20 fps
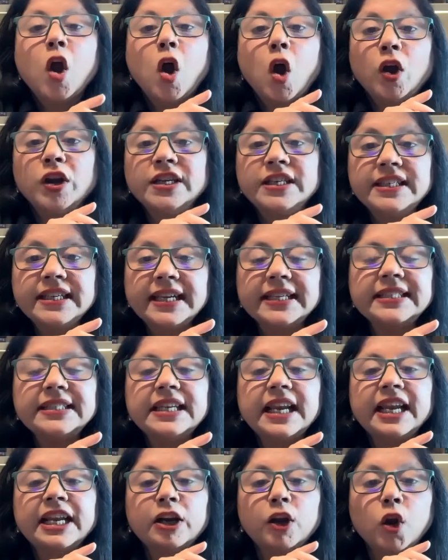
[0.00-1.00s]
On tests
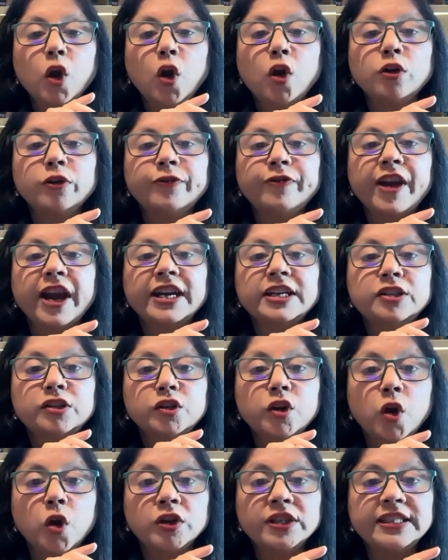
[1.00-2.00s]
like long
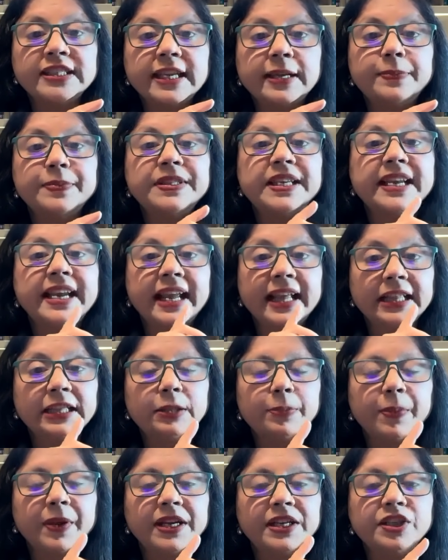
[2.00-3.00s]
fact concepts and
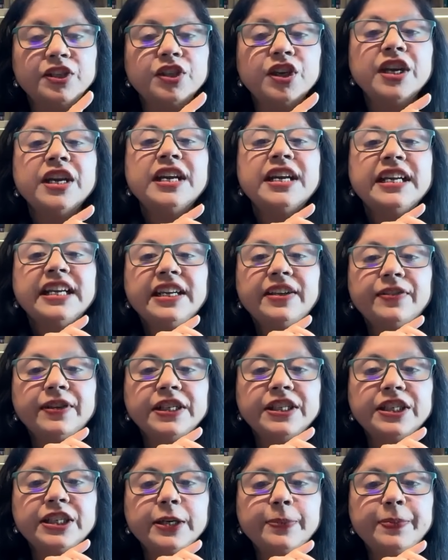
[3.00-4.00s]
health bench,
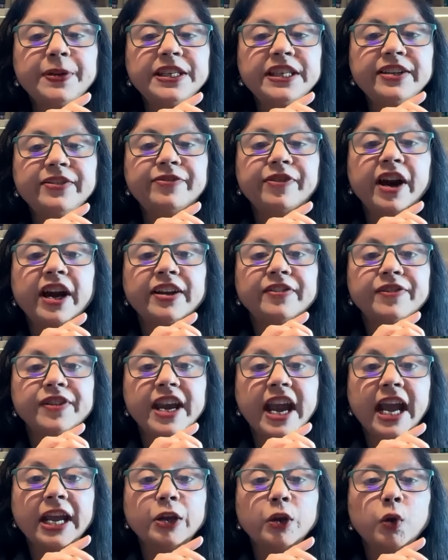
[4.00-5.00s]
even GPT-5
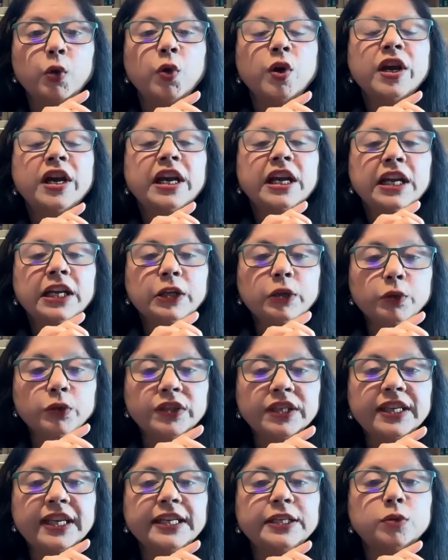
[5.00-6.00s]
Nano
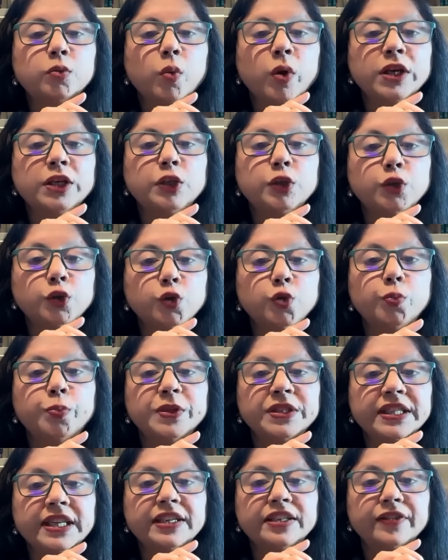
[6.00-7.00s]
hallucinates 1 to
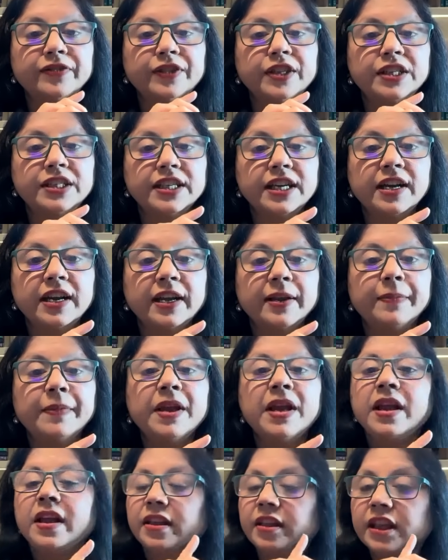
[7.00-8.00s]
2% of the time.
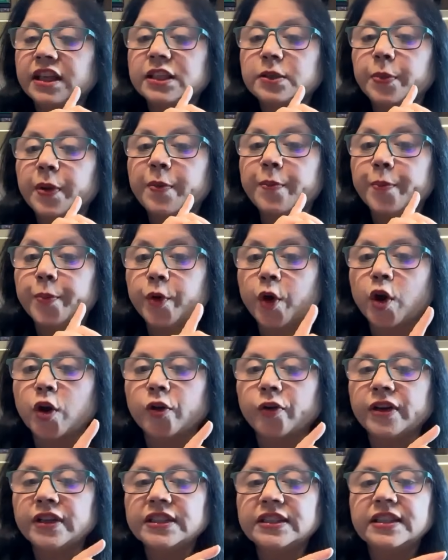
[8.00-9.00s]
There's been
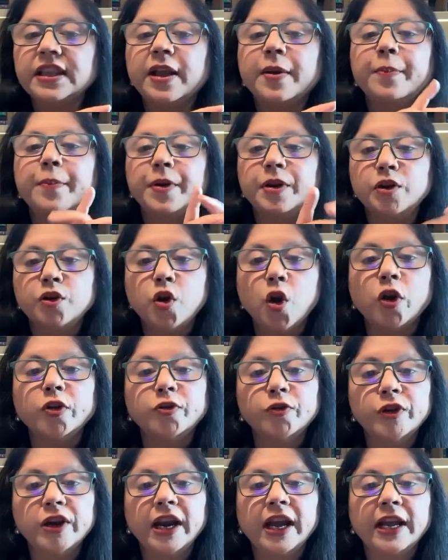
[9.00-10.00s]
progress, but
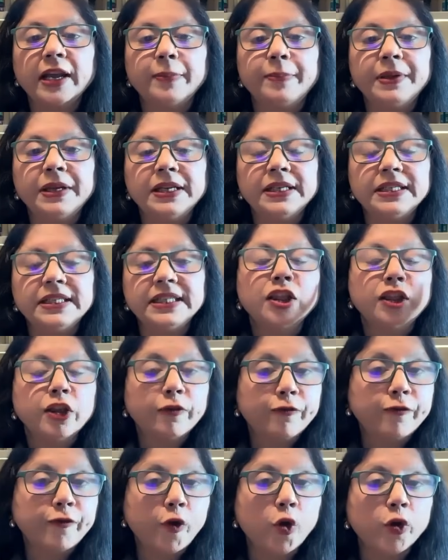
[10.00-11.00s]
not reliability. The
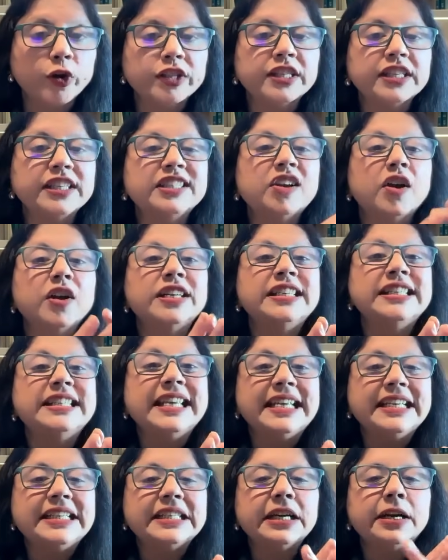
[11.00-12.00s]
fourth is on
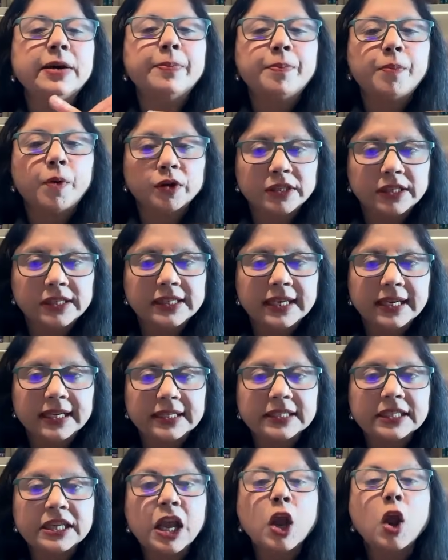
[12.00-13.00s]
data
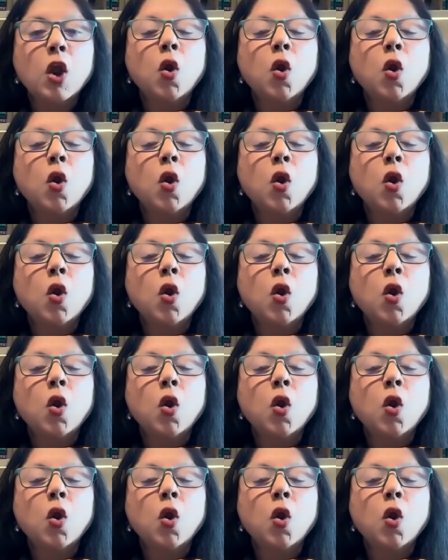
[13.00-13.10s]
bottlenecks.